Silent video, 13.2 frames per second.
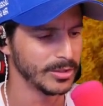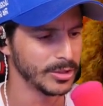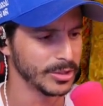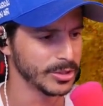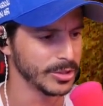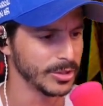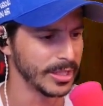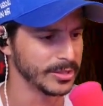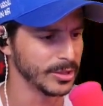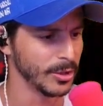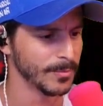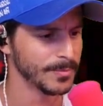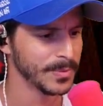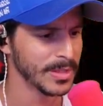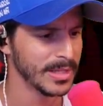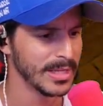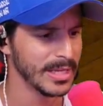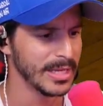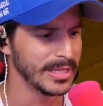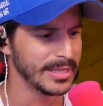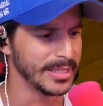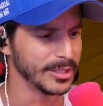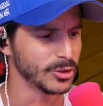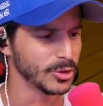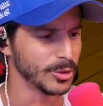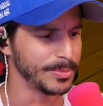Just so you guys know.
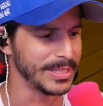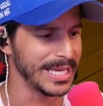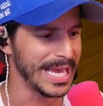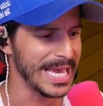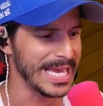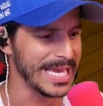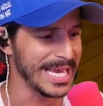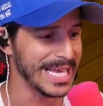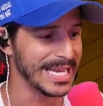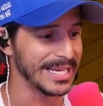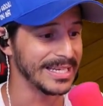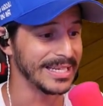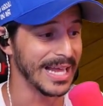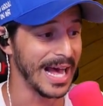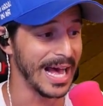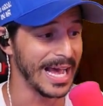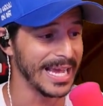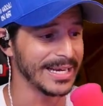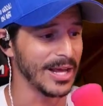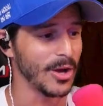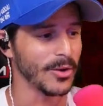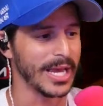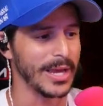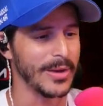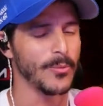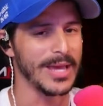This should be 8, 9.
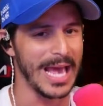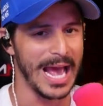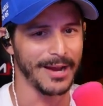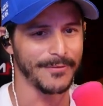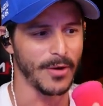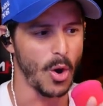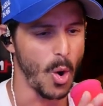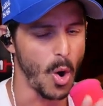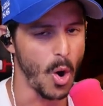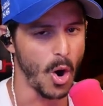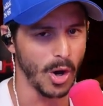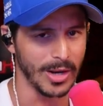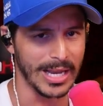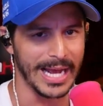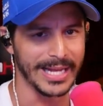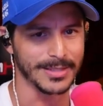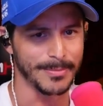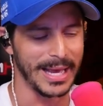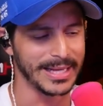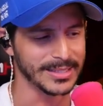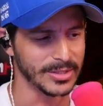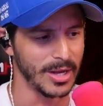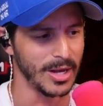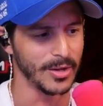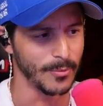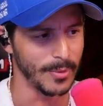Okay, we have all lights maxed
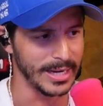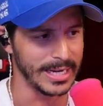on right